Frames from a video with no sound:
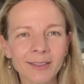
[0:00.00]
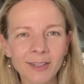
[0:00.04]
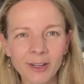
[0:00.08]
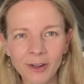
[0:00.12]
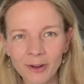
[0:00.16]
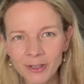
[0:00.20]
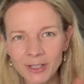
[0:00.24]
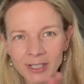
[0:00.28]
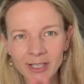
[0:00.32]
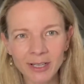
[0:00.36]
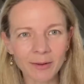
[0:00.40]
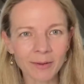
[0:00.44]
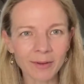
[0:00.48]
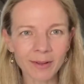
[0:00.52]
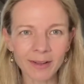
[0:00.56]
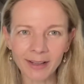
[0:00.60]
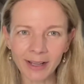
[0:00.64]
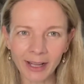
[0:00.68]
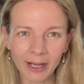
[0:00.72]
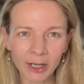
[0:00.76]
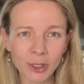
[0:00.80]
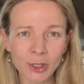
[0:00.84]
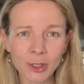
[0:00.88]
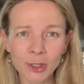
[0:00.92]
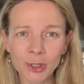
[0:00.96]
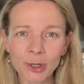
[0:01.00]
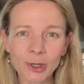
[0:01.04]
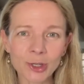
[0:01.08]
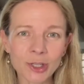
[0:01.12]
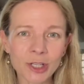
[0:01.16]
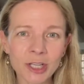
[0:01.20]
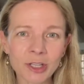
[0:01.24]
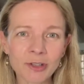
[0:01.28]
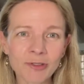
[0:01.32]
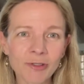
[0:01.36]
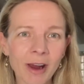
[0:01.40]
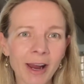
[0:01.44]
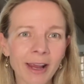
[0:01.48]
did a sushi
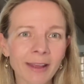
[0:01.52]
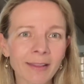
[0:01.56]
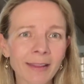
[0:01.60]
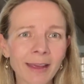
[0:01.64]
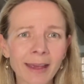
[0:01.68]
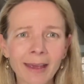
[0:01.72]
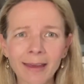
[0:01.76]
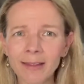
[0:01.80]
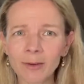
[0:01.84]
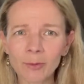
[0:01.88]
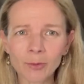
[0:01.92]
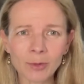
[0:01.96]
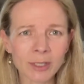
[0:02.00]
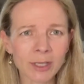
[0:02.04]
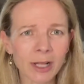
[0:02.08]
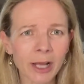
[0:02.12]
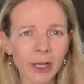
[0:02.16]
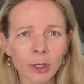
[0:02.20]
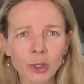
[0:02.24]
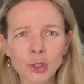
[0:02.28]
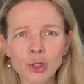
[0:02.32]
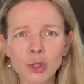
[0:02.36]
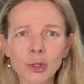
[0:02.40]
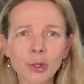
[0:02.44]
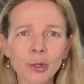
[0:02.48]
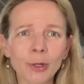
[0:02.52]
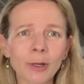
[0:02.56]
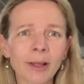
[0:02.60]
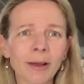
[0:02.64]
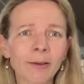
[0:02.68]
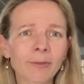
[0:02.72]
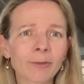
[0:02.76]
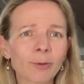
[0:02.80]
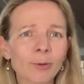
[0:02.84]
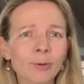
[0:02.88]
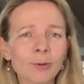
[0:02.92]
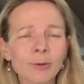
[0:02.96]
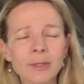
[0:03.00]
train there that was like 2
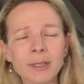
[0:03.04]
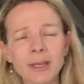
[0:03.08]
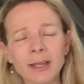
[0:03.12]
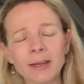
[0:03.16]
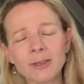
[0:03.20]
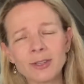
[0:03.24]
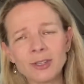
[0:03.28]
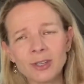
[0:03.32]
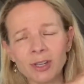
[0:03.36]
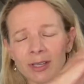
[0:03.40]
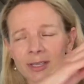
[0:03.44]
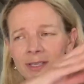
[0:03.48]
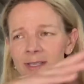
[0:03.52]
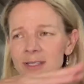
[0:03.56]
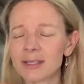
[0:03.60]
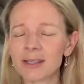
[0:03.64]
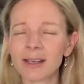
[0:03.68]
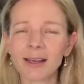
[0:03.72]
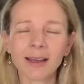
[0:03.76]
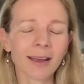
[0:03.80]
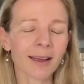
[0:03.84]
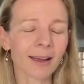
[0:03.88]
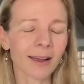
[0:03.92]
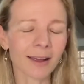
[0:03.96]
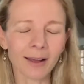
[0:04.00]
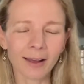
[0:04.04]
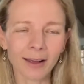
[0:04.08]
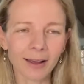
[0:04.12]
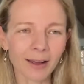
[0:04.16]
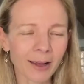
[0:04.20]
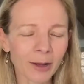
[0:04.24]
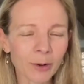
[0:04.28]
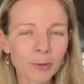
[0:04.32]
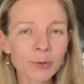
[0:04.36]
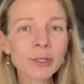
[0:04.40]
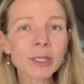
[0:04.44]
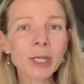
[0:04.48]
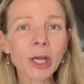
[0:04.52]
levels and just, it
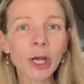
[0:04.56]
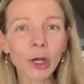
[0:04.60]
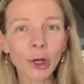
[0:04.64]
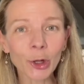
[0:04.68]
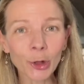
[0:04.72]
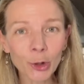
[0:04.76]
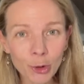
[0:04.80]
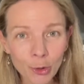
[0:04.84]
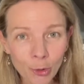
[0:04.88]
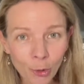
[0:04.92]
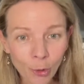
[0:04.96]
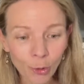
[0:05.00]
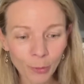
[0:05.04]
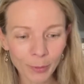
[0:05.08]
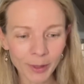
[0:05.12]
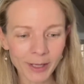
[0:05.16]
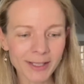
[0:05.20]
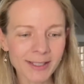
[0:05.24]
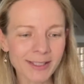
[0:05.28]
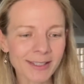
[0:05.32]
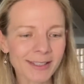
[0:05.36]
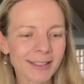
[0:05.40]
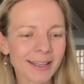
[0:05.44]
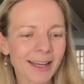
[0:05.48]
was enormous.